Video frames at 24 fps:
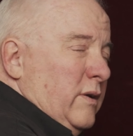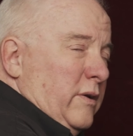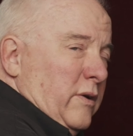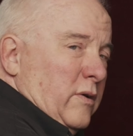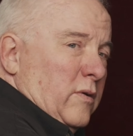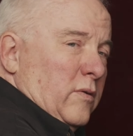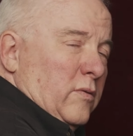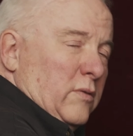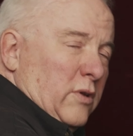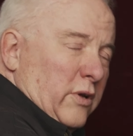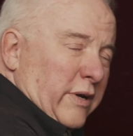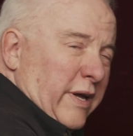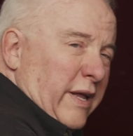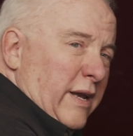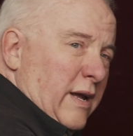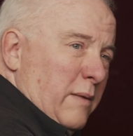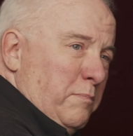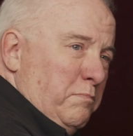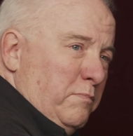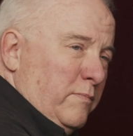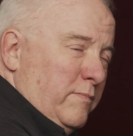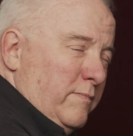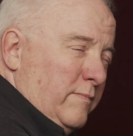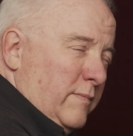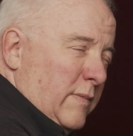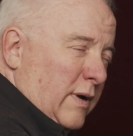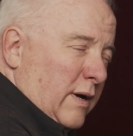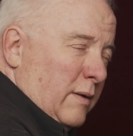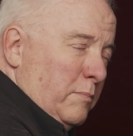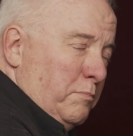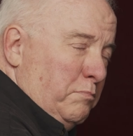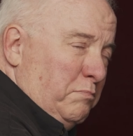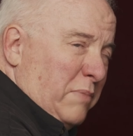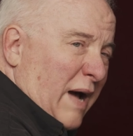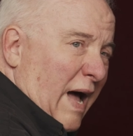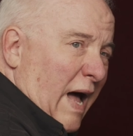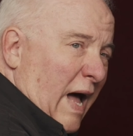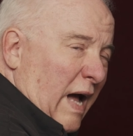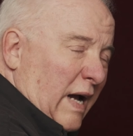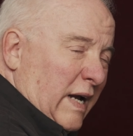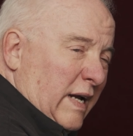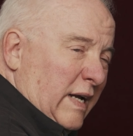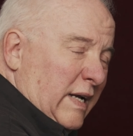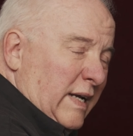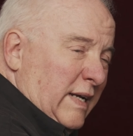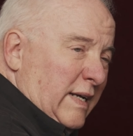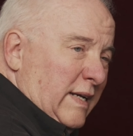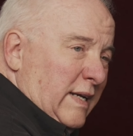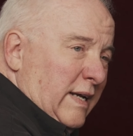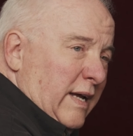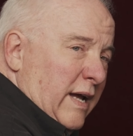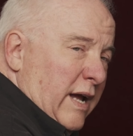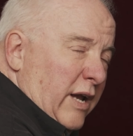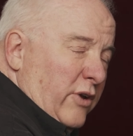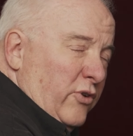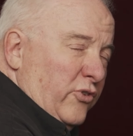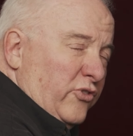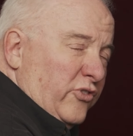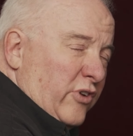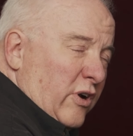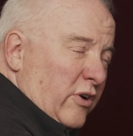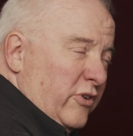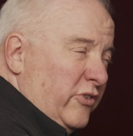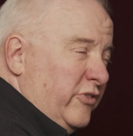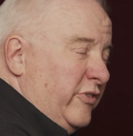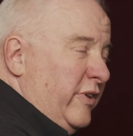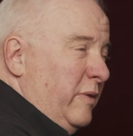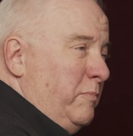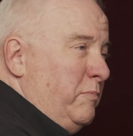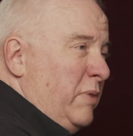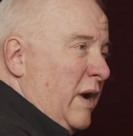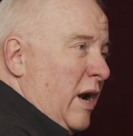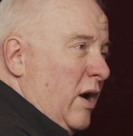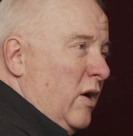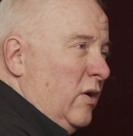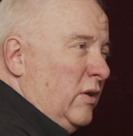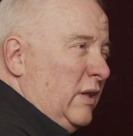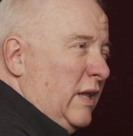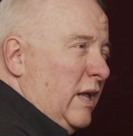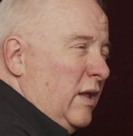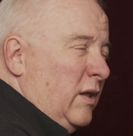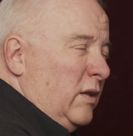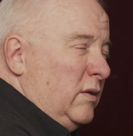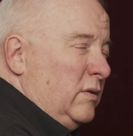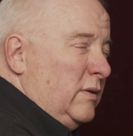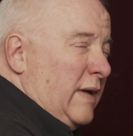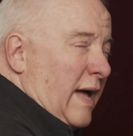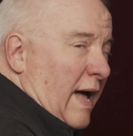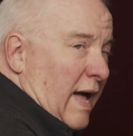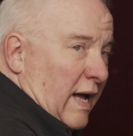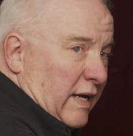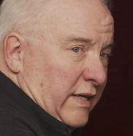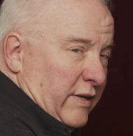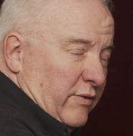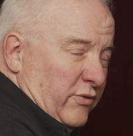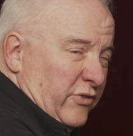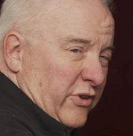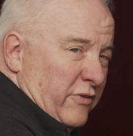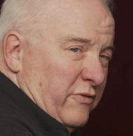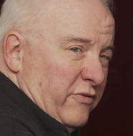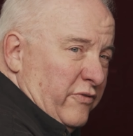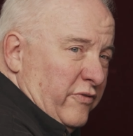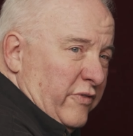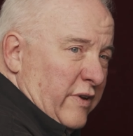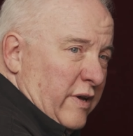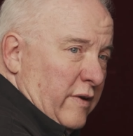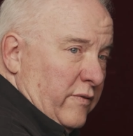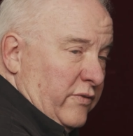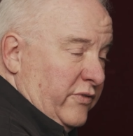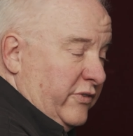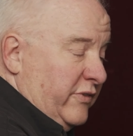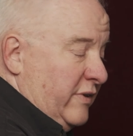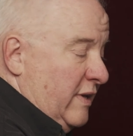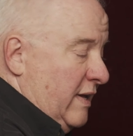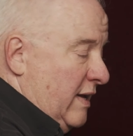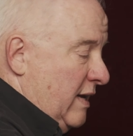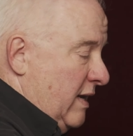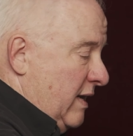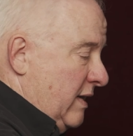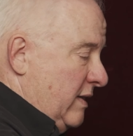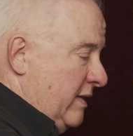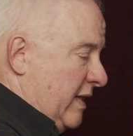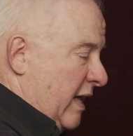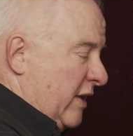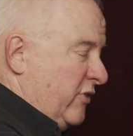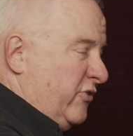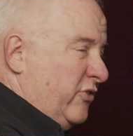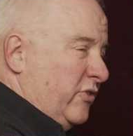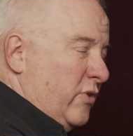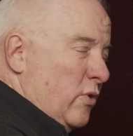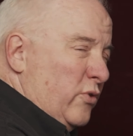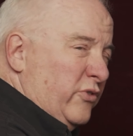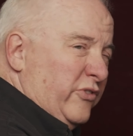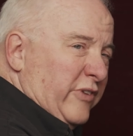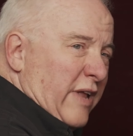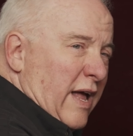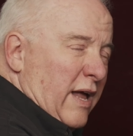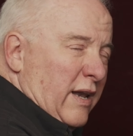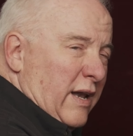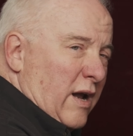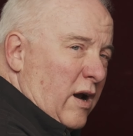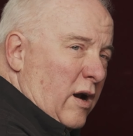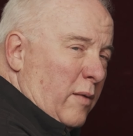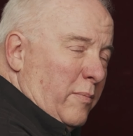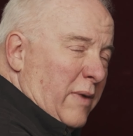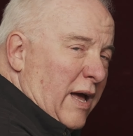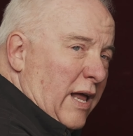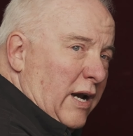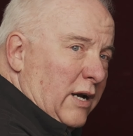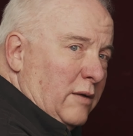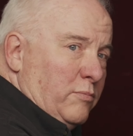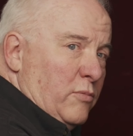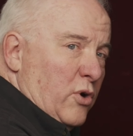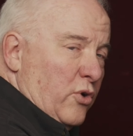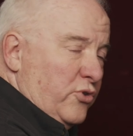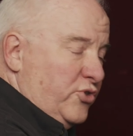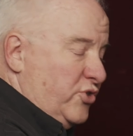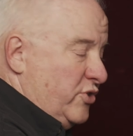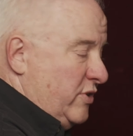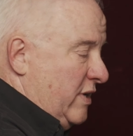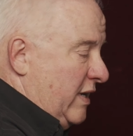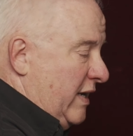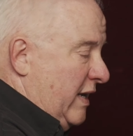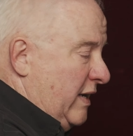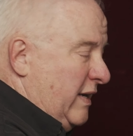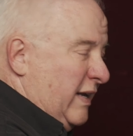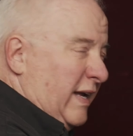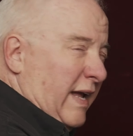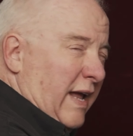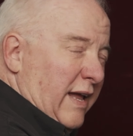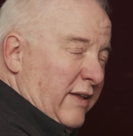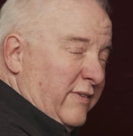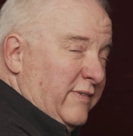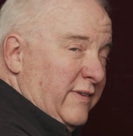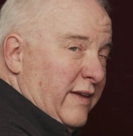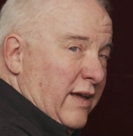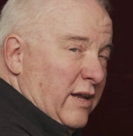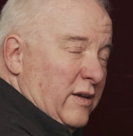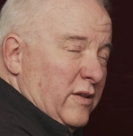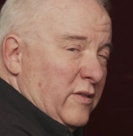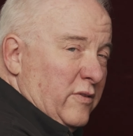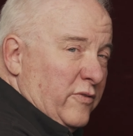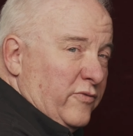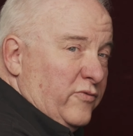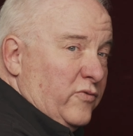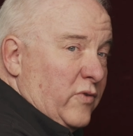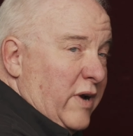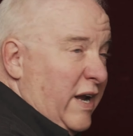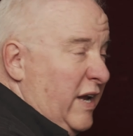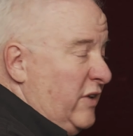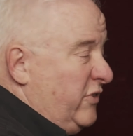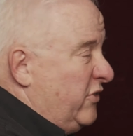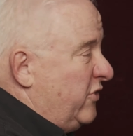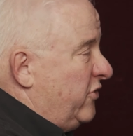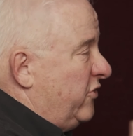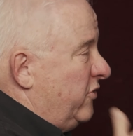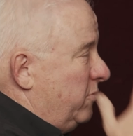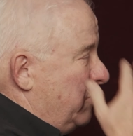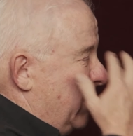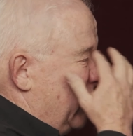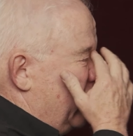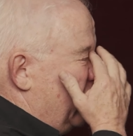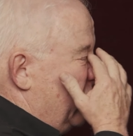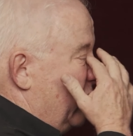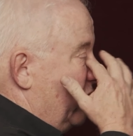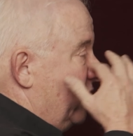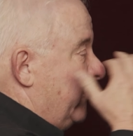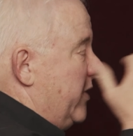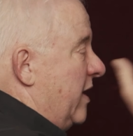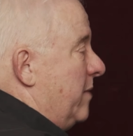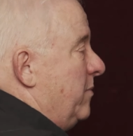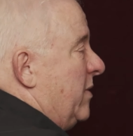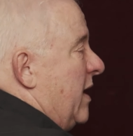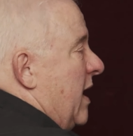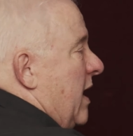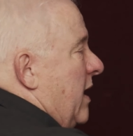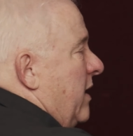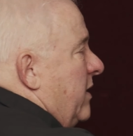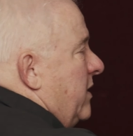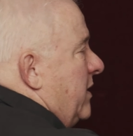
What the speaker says: you're looking at Bach and you start to see parallel octaves and fifths. That slows down the harmonic motion and indicates the end of the phrase. This is much the same kind of